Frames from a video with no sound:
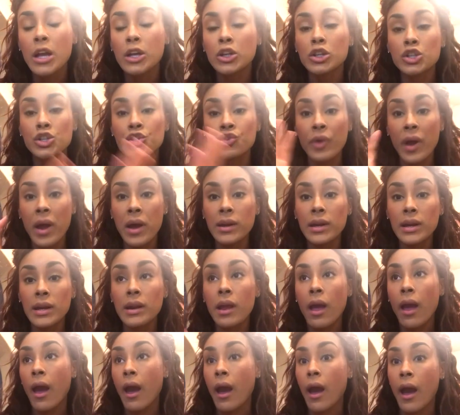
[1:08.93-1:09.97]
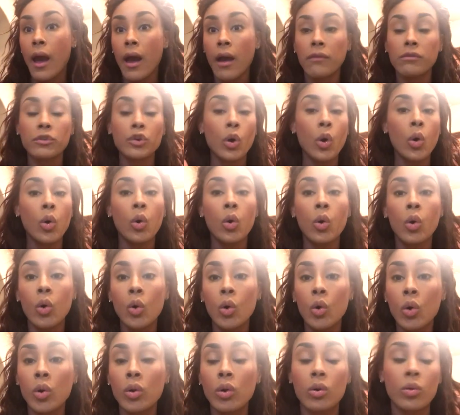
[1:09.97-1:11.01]
Shredded, halved,
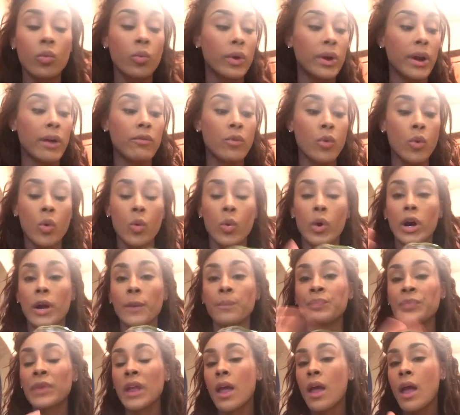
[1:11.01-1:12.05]
whole, or whatever will work.